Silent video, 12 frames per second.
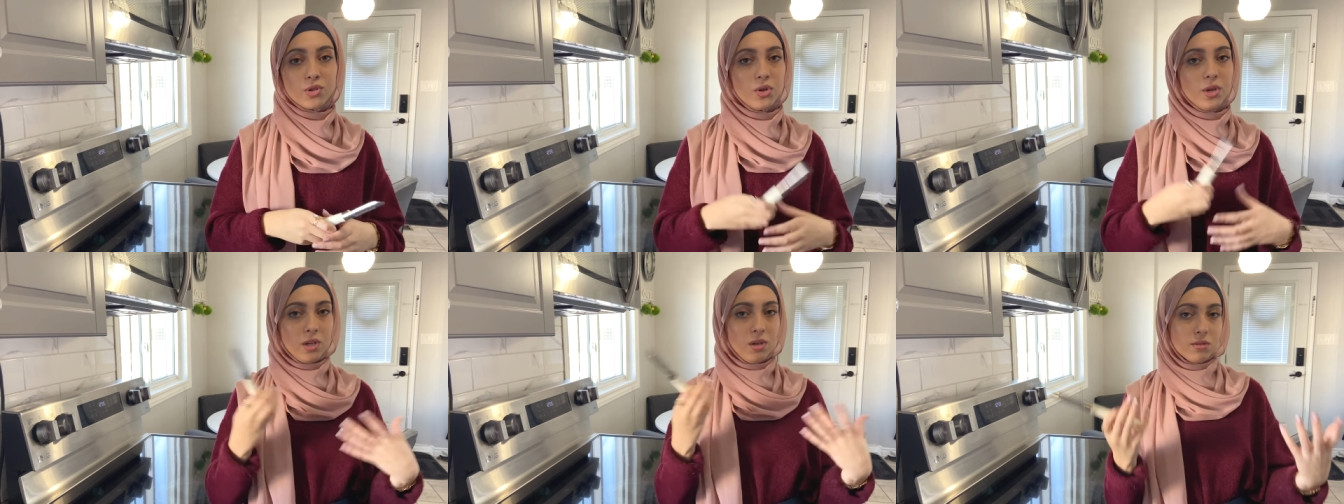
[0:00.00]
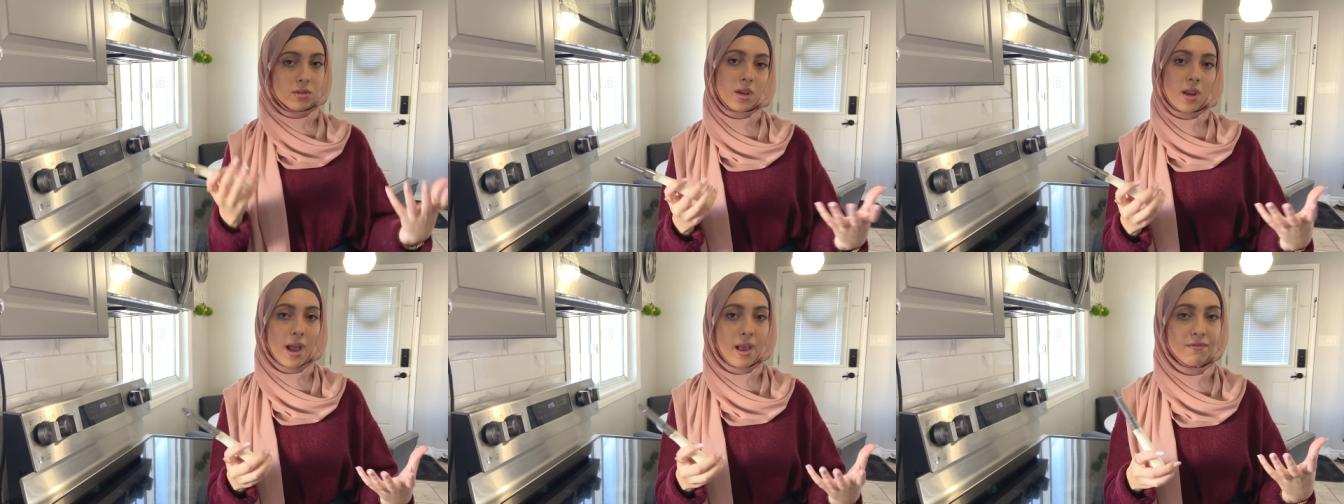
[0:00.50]
You can use a
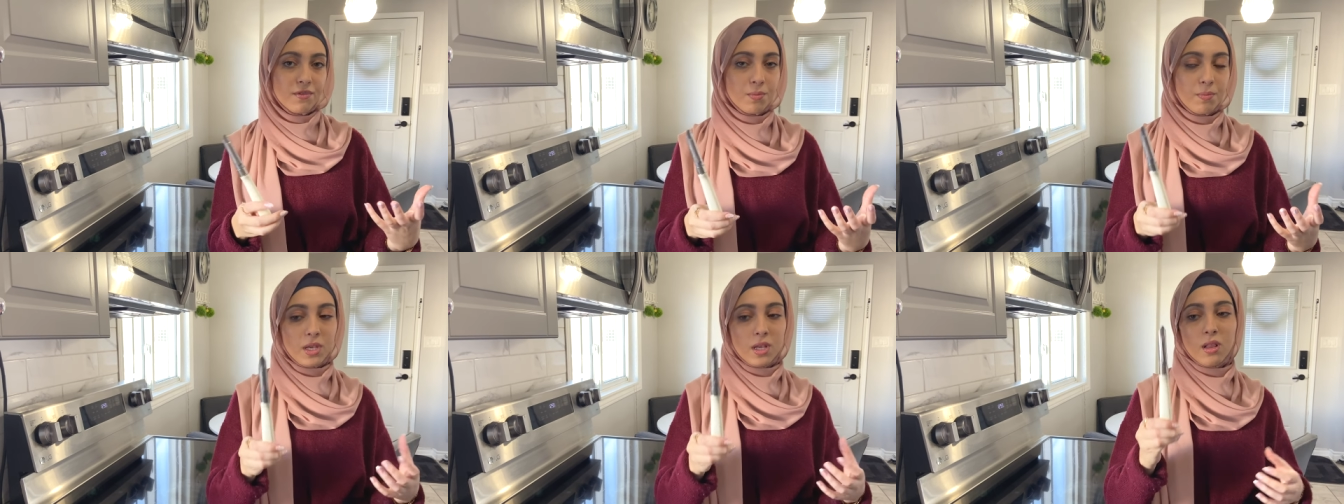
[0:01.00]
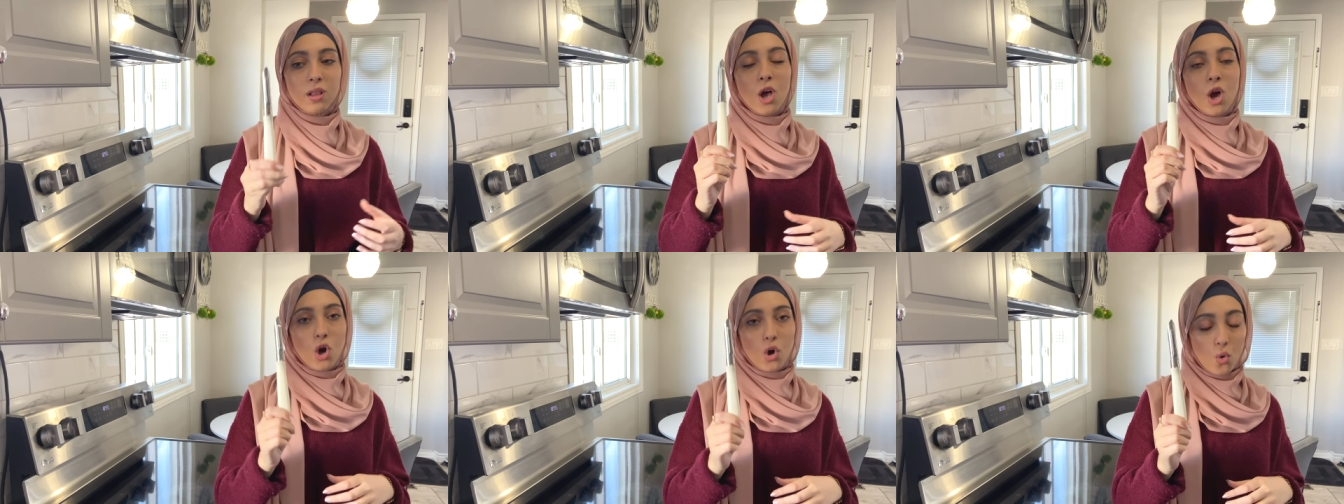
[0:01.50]
knife to peel
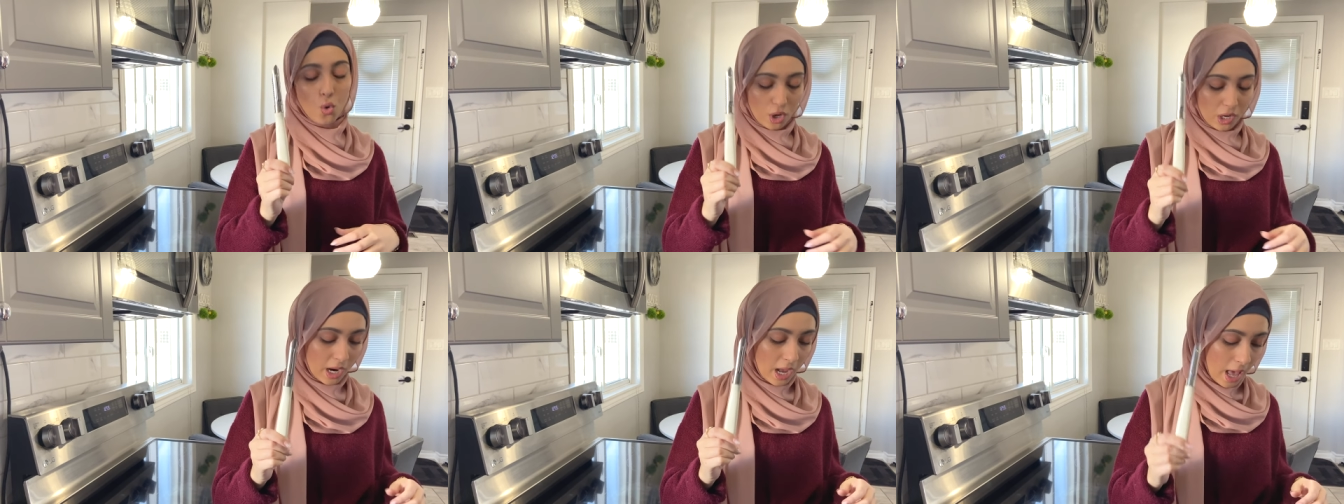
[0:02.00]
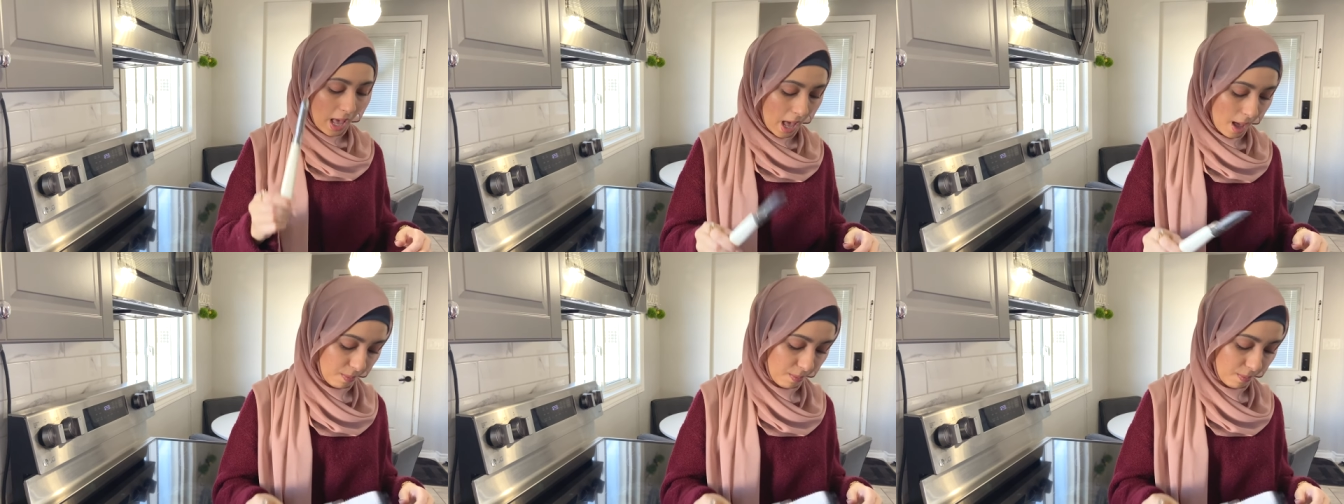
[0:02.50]
or a